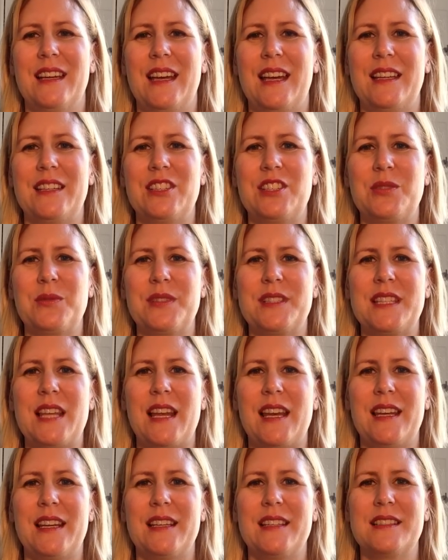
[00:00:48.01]
and she was
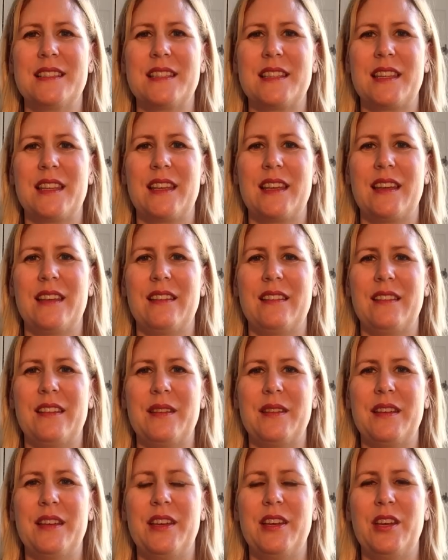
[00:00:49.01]
telling us that
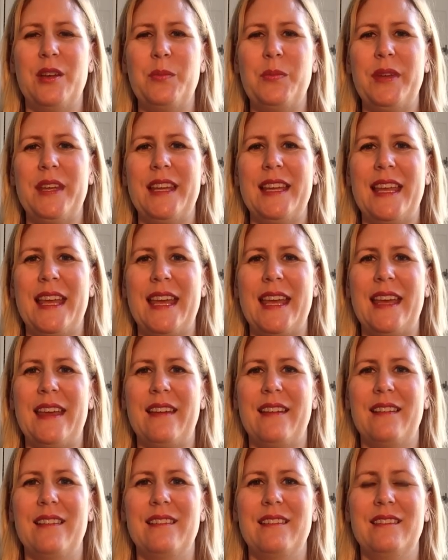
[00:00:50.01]
her being
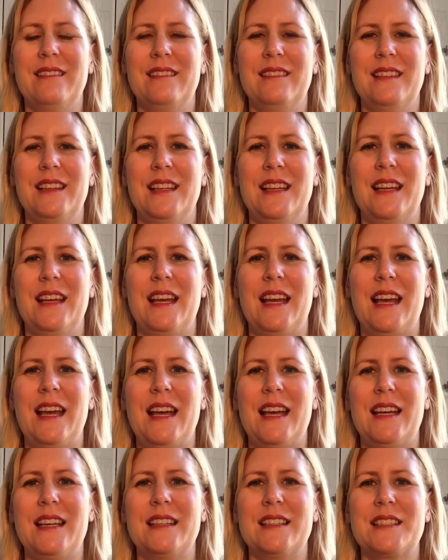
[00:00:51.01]
ill
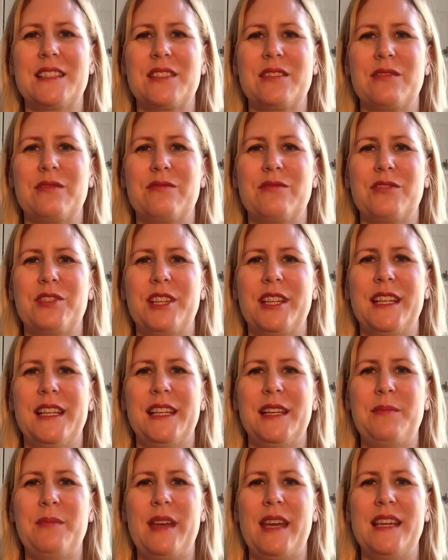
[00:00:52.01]
had
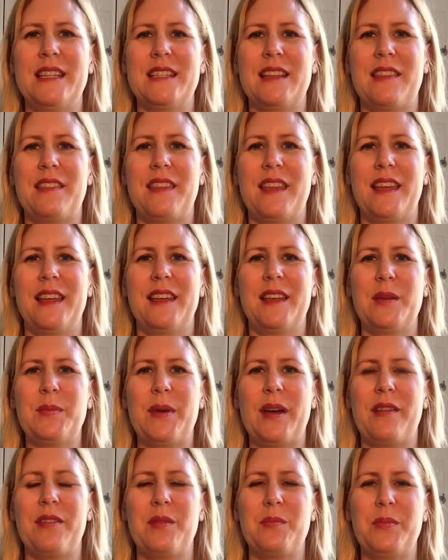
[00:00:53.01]
really made her think
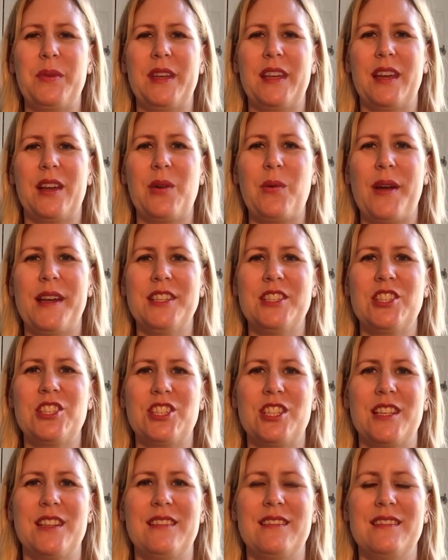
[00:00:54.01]
about the bigger
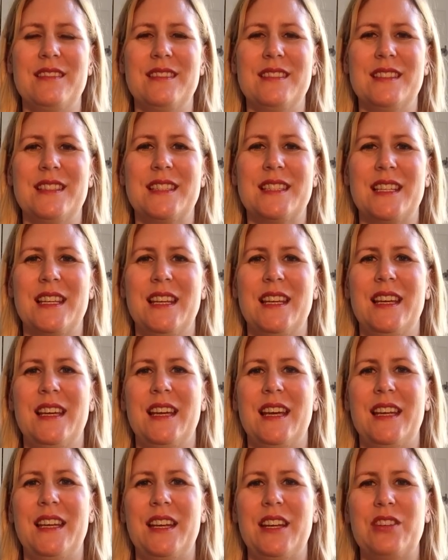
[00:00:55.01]
questions,
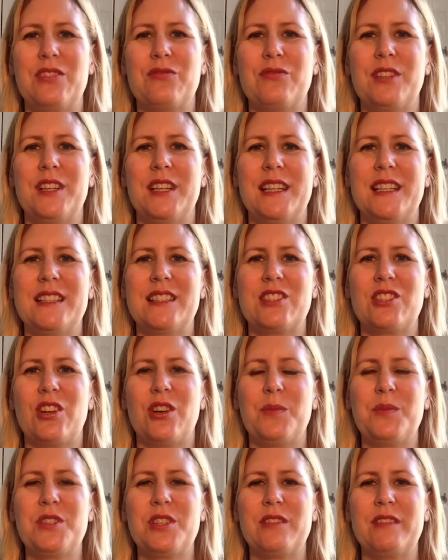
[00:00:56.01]
and it had really
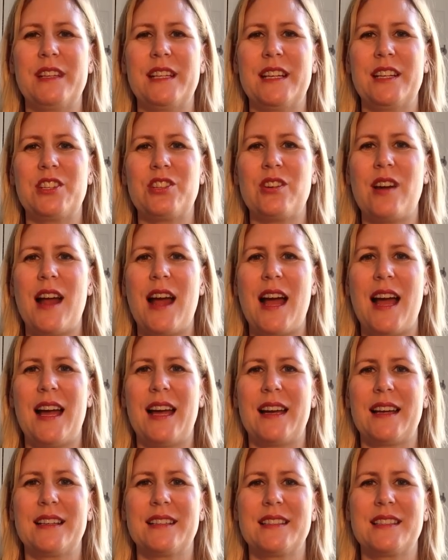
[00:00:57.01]
stopped her in her
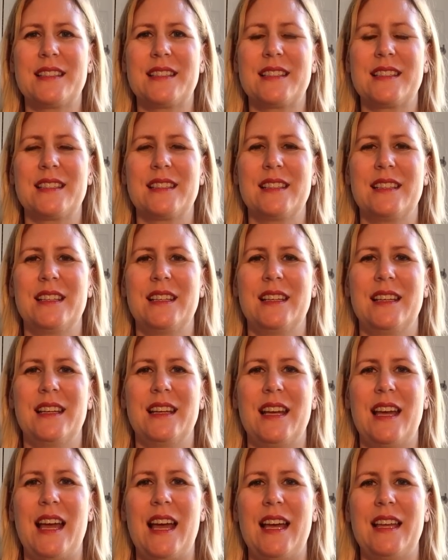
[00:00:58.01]
tracks,
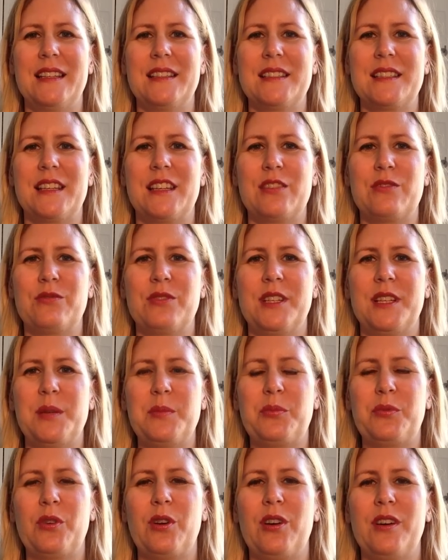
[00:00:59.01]
and it had really
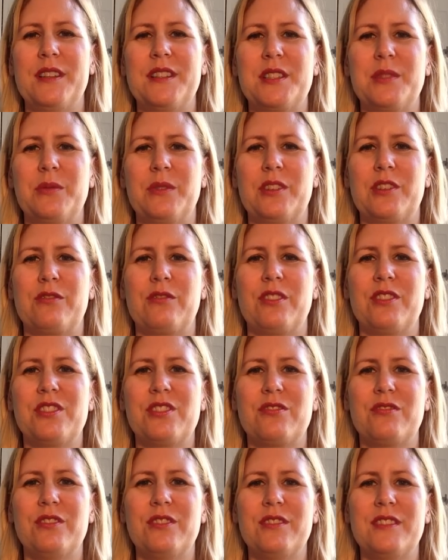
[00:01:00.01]
brought her to a
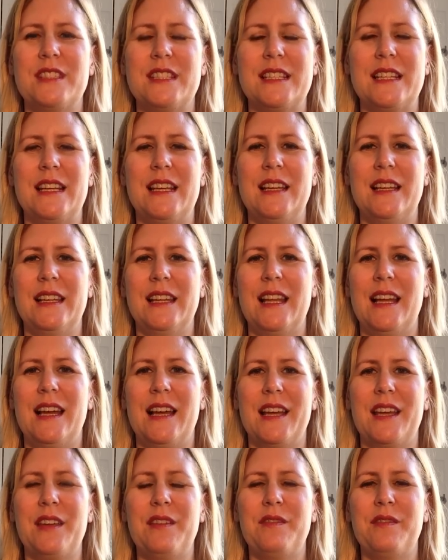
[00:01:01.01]
crossroads in her
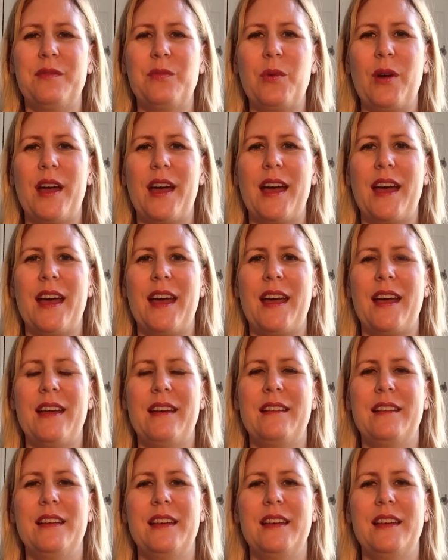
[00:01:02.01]
life where